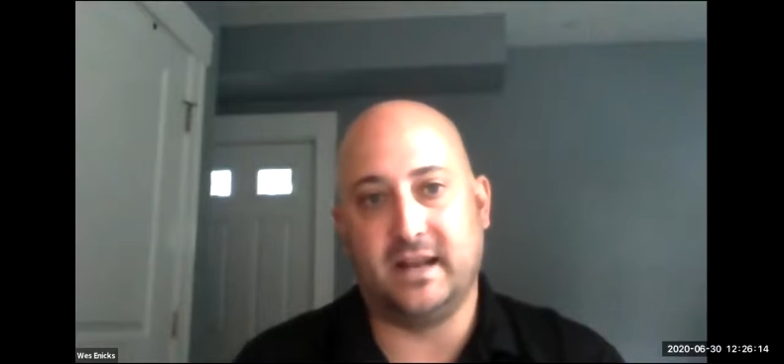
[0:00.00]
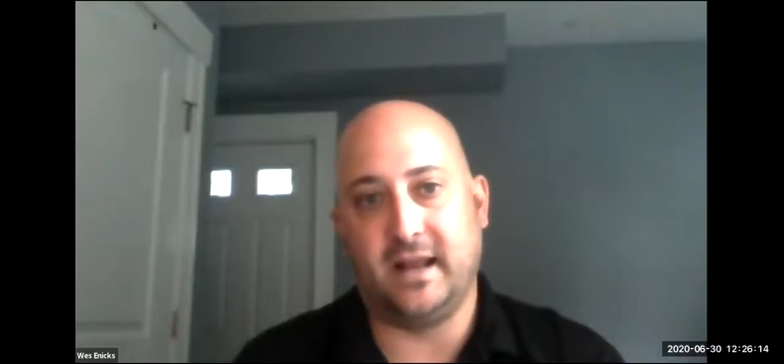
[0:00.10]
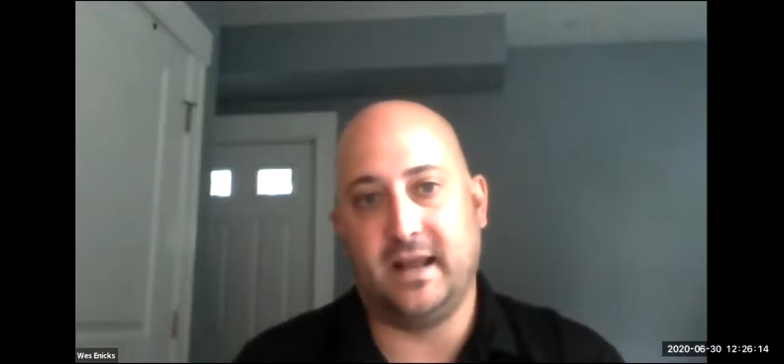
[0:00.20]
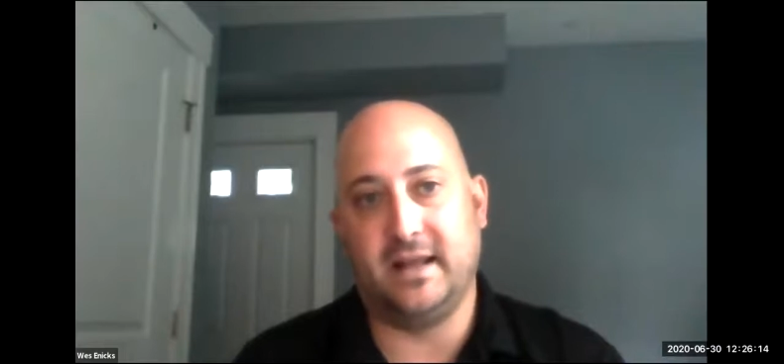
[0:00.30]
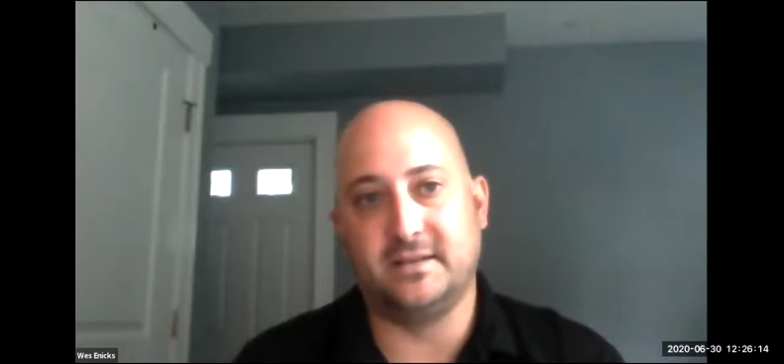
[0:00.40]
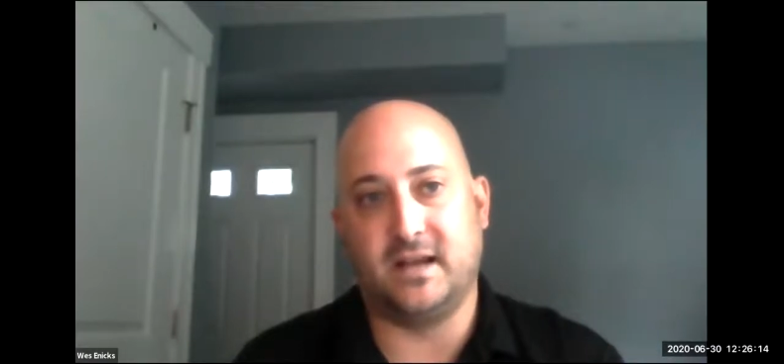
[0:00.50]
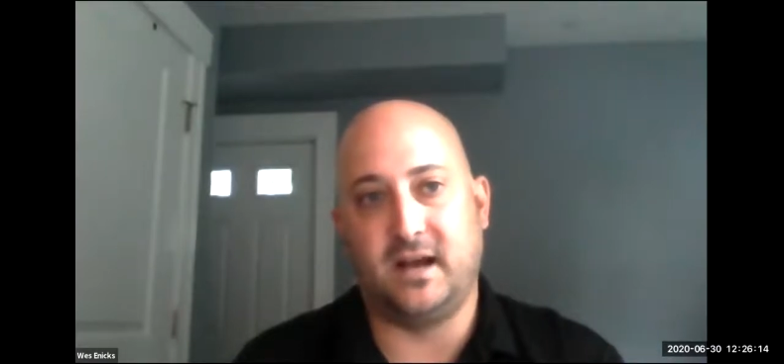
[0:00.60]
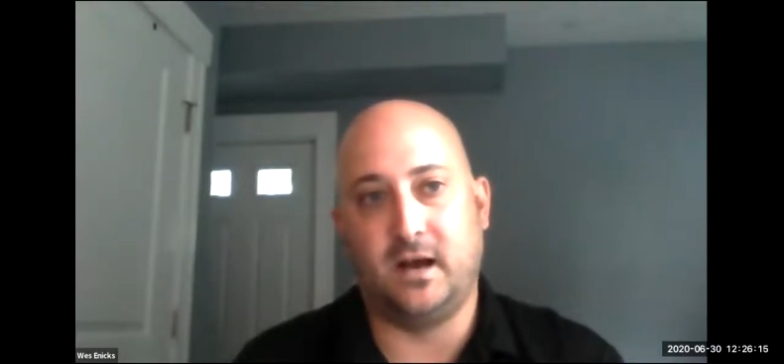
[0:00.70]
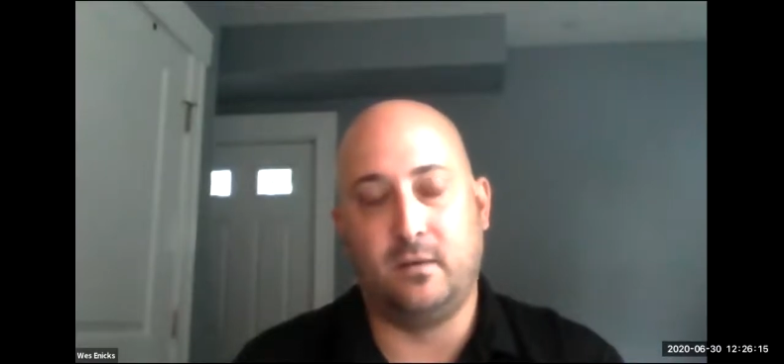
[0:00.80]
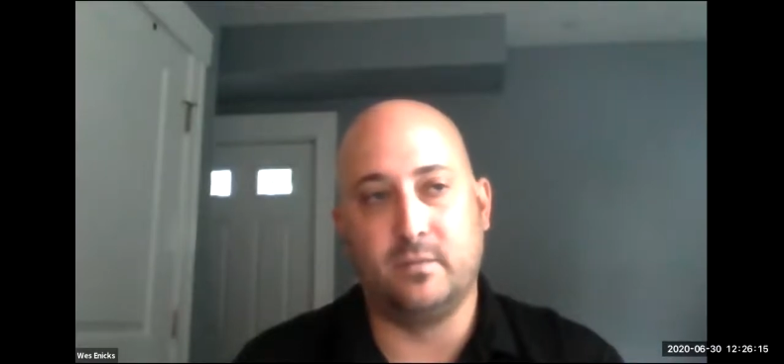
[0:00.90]
And,
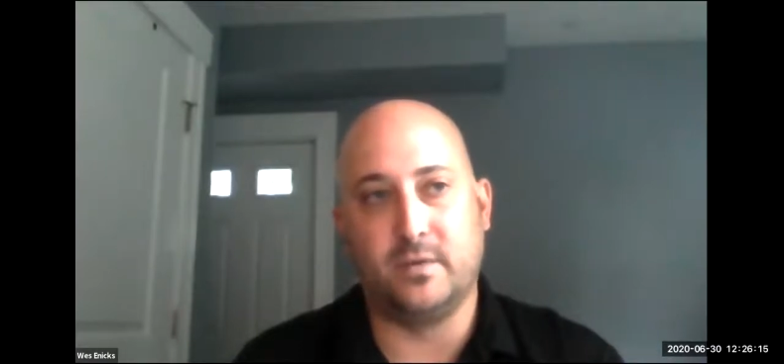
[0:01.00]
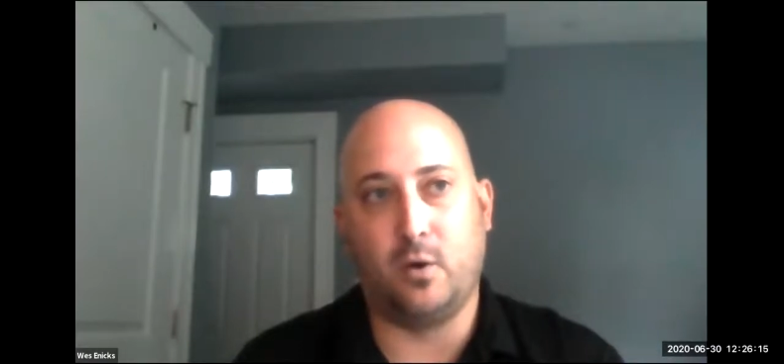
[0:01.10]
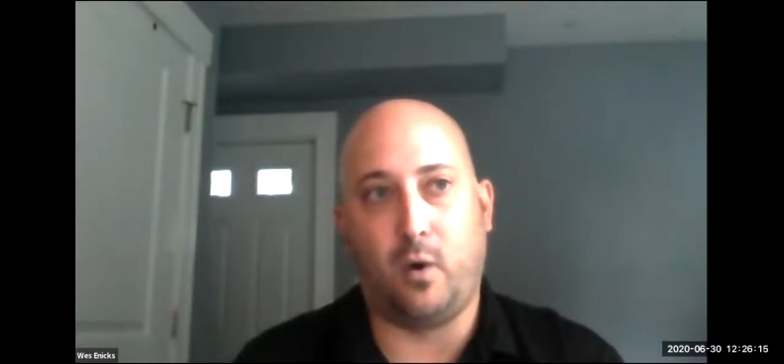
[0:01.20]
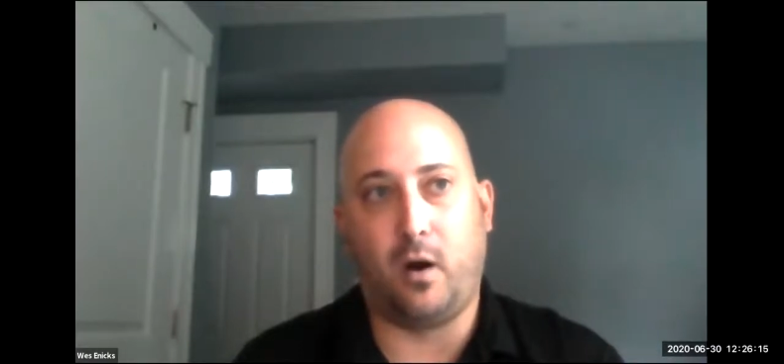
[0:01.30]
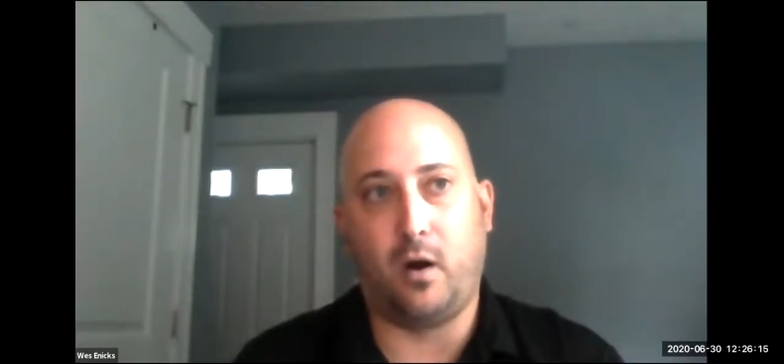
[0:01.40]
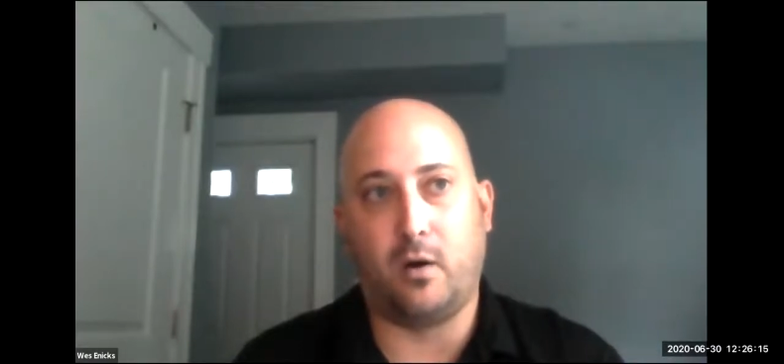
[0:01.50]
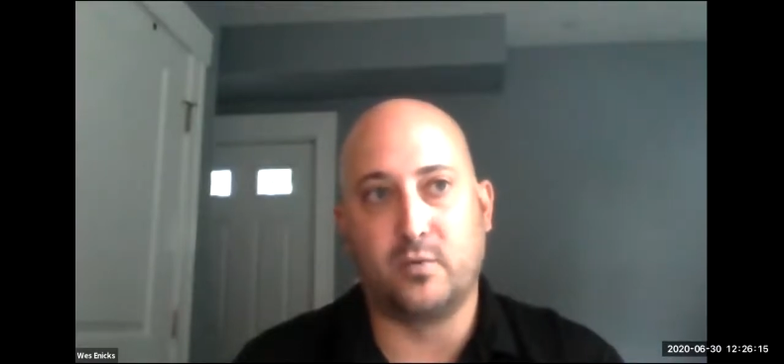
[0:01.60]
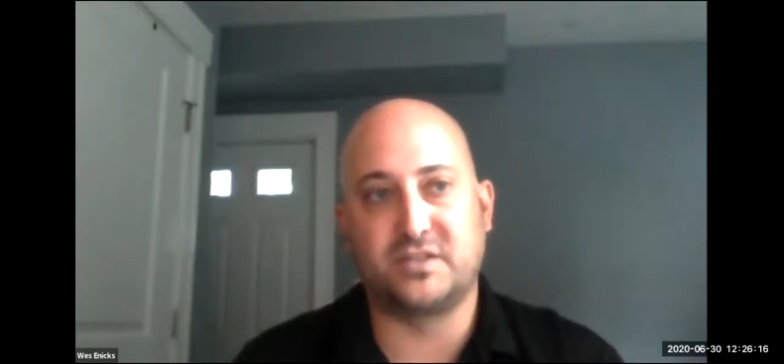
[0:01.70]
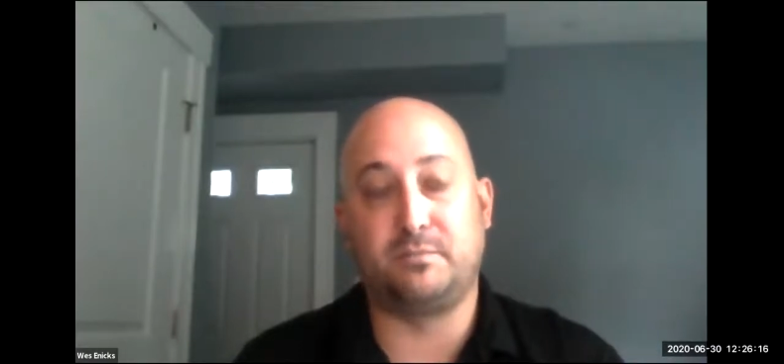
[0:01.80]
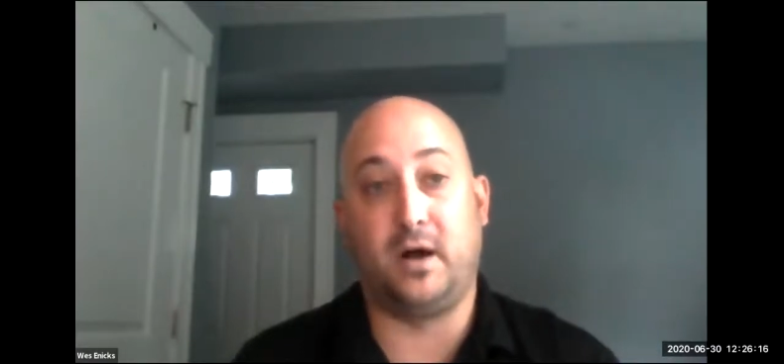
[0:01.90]
our
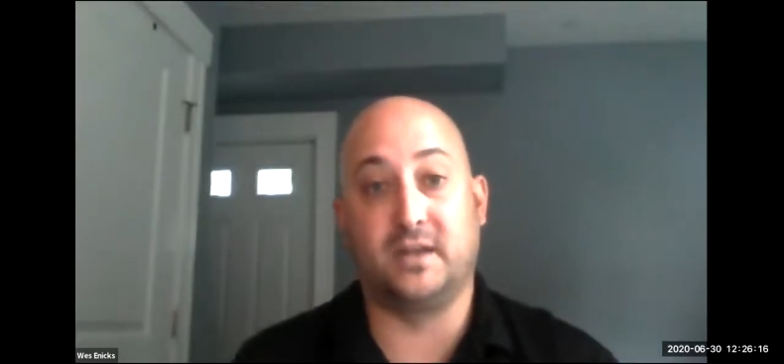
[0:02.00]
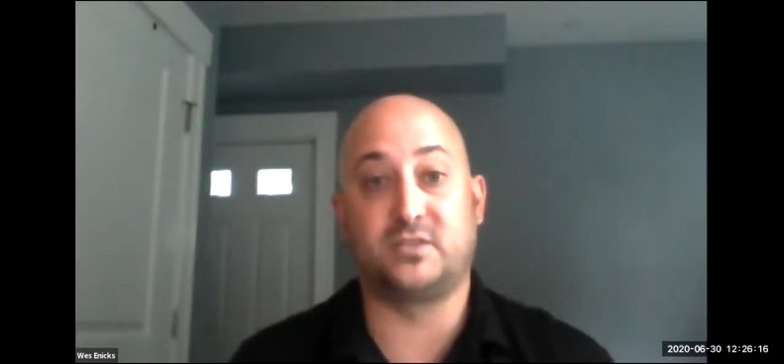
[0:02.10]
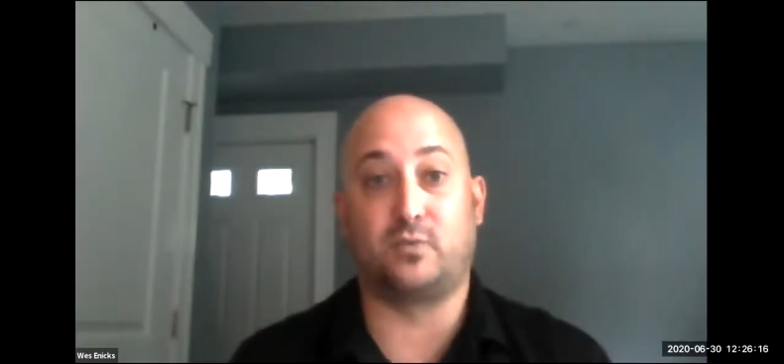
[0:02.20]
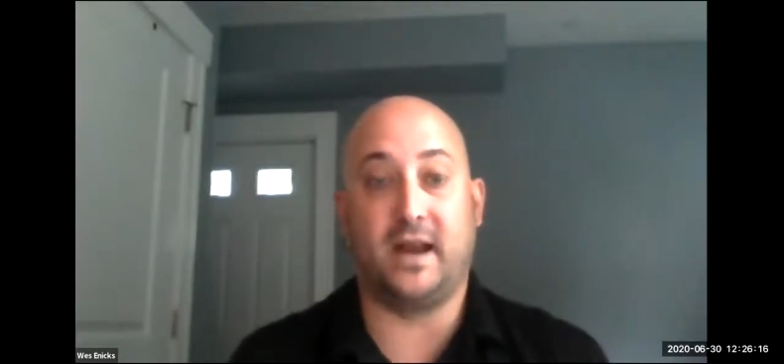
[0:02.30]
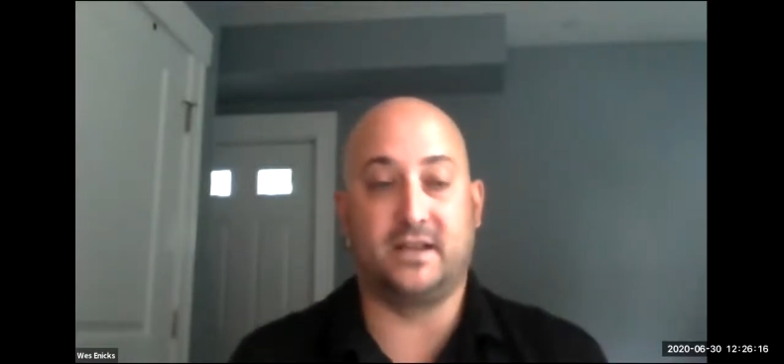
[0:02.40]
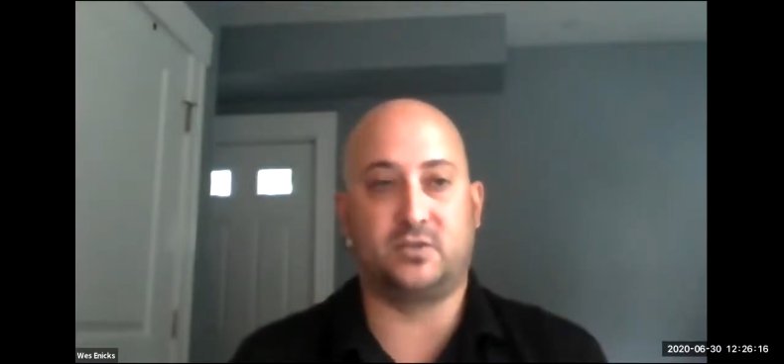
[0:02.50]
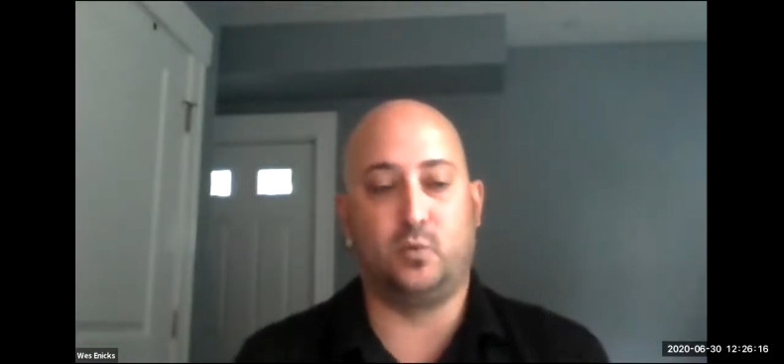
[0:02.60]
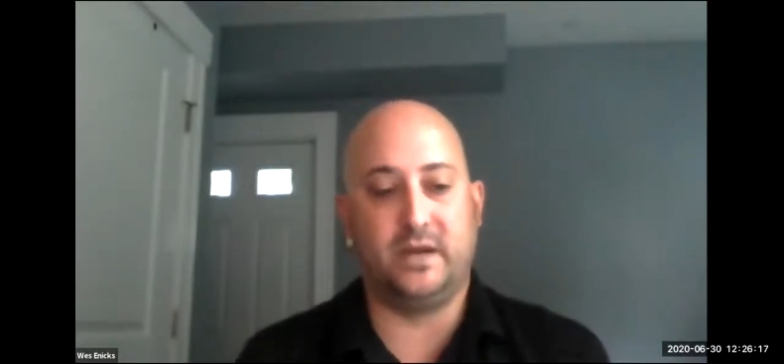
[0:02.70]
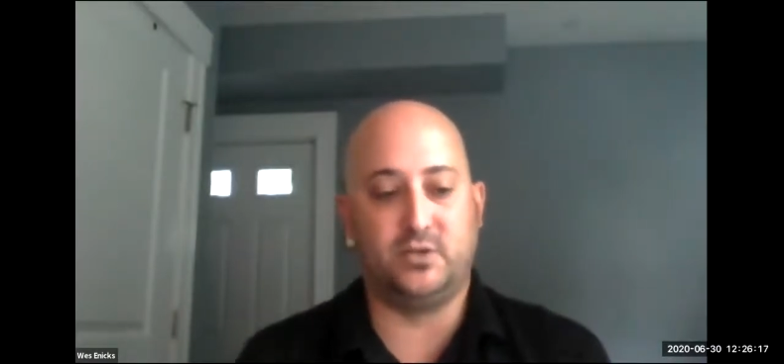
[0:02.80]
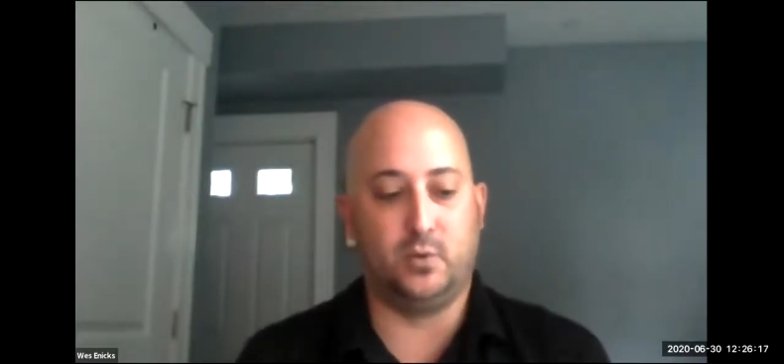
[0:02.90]
response rate,
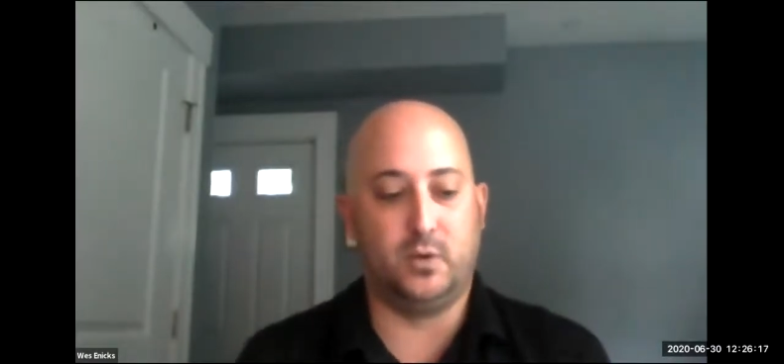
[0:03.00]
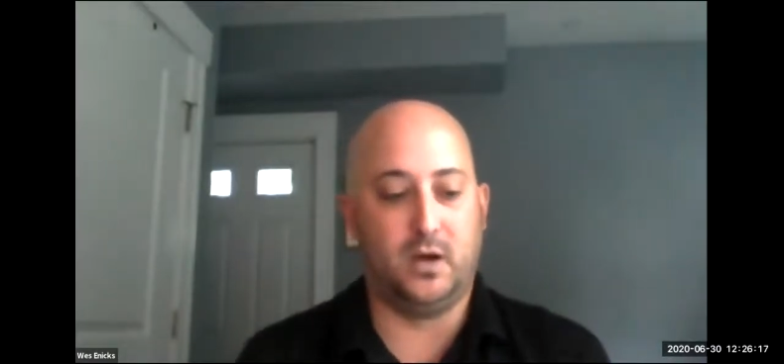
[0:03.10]
so we do